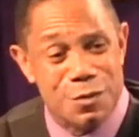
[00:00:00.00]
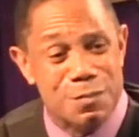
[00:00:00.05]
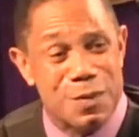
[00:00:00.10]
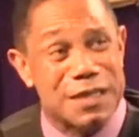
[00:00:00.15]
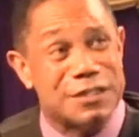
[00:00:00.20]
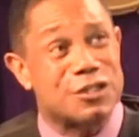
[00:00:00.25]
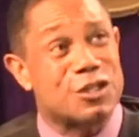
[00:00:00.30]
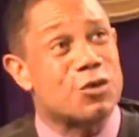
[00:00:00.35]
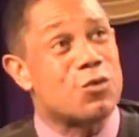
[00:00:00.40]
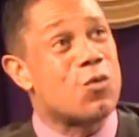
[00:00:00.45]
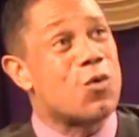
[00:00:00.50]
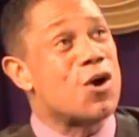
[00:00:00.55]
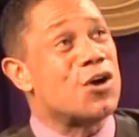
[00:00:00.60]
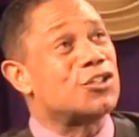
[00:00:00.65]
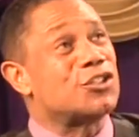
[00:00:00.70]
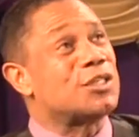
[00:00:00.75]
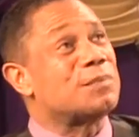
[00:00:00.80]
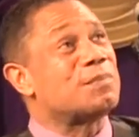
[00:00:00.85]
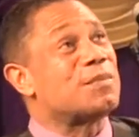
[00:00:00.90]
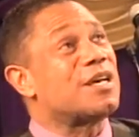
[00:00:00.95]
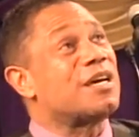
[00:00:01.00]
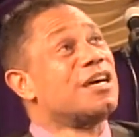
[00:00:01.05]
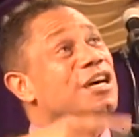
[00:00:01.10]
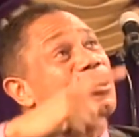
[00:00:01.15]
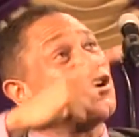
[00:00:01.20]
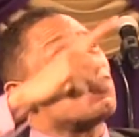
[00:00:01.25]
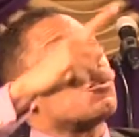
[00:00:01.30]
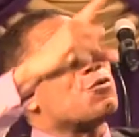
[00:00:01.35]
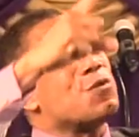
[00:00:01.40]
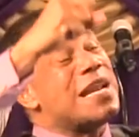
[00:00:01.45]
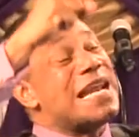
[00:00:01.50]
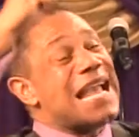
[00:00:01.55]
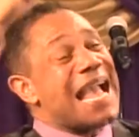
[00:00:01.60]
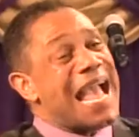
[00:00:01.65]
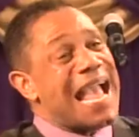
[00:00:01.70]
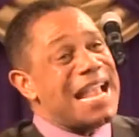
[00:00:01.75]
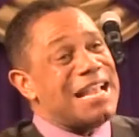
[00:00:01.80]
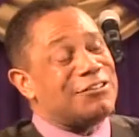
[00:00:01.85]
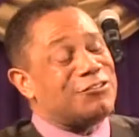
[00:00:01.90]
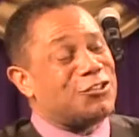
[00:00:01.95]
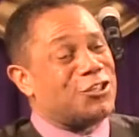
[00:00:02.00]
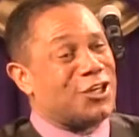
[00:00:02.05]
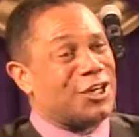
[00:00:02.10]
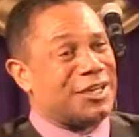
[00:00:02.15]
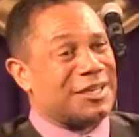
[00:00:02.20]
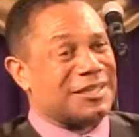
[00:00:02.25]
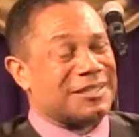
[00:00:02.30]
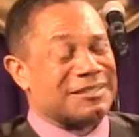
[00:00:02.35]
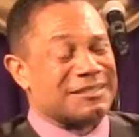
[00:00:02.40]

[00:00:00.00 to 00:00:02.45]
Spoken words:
but to worship the Creator.